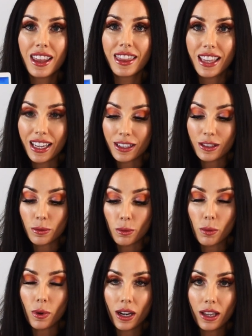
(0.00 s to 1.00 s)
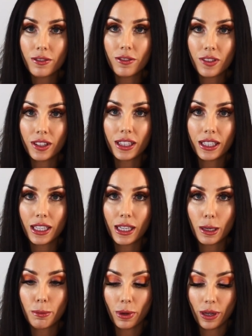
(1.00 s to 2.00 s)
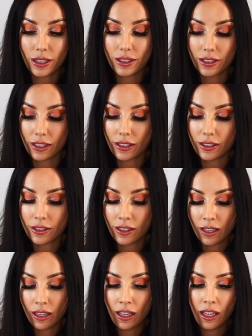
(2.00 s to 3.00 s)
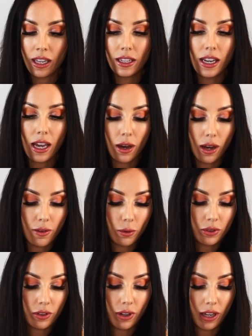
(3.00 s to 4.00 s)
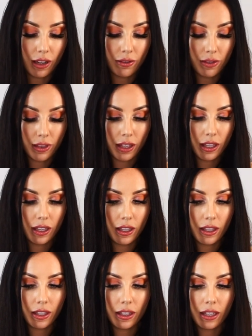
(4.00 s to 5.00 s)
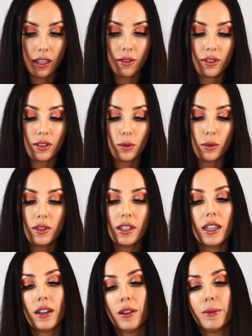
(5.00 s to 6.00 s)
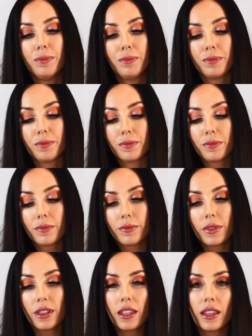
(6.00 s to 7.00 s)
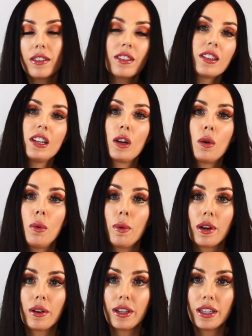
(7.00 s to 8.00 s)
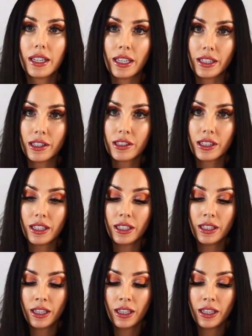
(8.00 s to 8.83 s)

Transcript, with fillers: That is what I'm feeling here, Pisces. Now, I also have the King of Swords here, and this is an Aquarian energy.